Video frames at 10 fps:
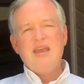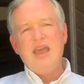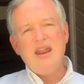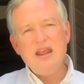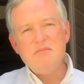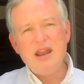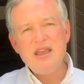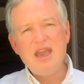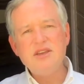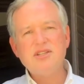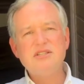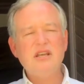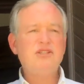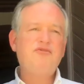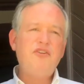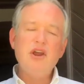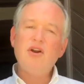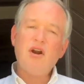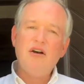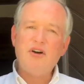And in many cases, it's
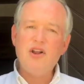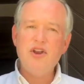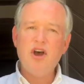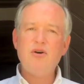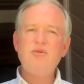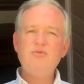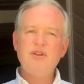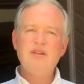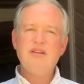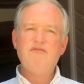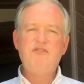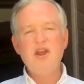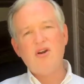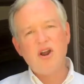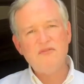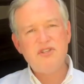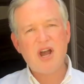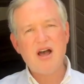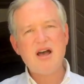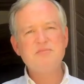fear of unknown, fear of
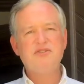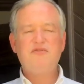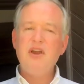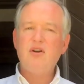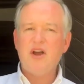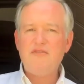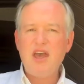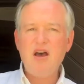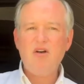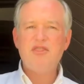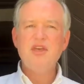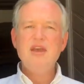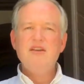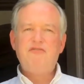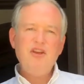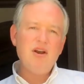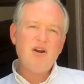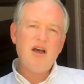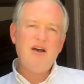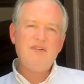jobs, fear of health, fear
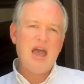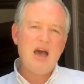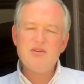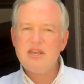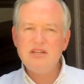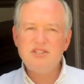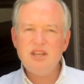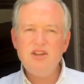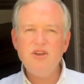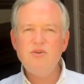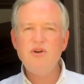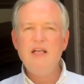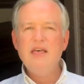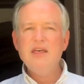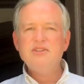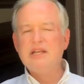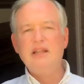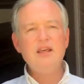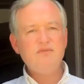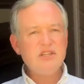of how to continue to
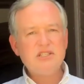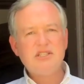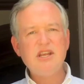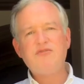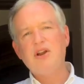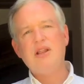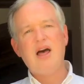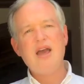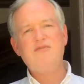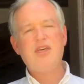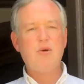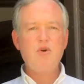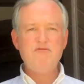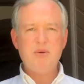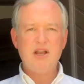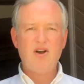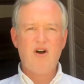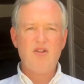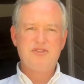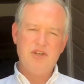live this different life that we've been
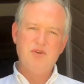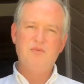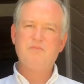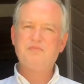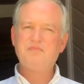called to.